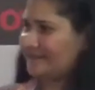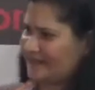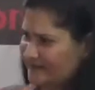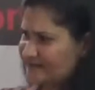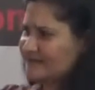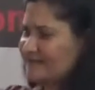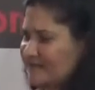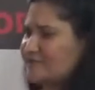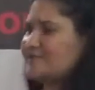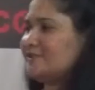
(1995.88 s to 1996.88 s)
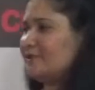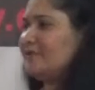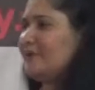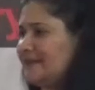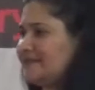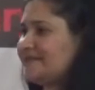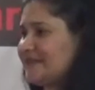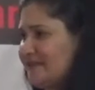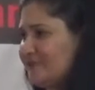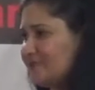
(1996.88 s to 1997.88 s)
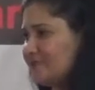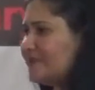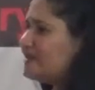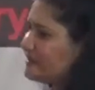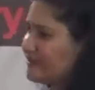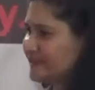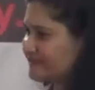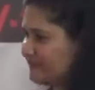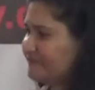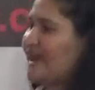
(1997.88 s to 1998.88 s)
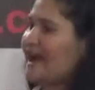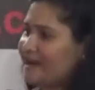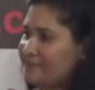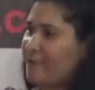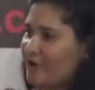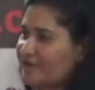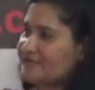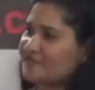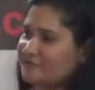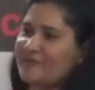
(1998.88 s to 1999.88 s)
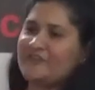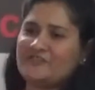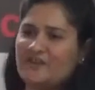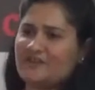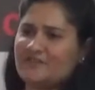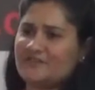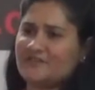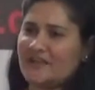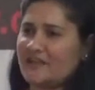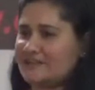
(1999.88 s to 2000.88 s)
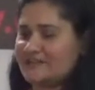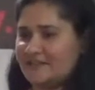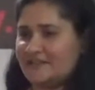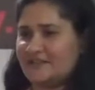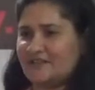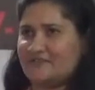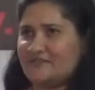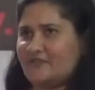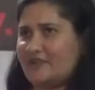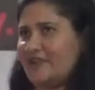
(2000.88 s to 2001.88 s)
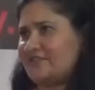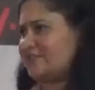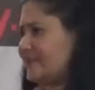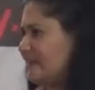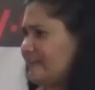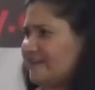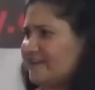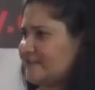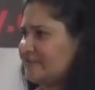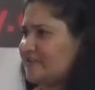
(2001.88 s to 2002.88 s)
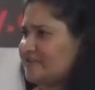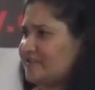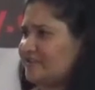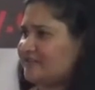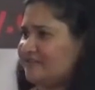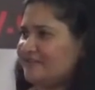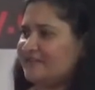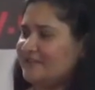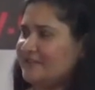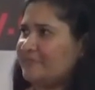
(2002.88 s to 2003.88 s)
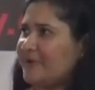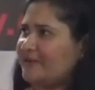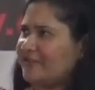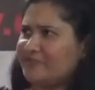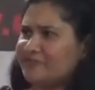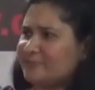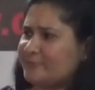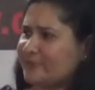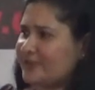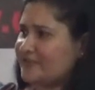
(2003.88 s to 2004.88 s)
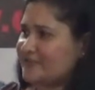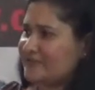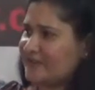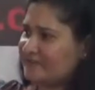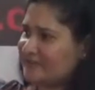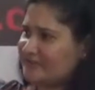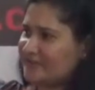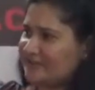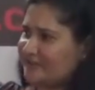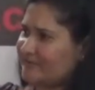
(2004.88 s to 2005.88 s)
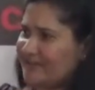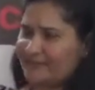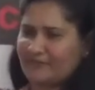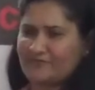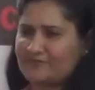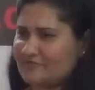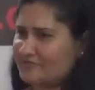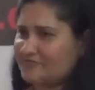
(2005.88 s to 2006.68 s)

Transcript: And it's now slowly balancing out. So yes, we've had pockets of matriarchal societies. In India, if you look at it, Kerala has a matriarchal background, Tripura has a matriarchal background,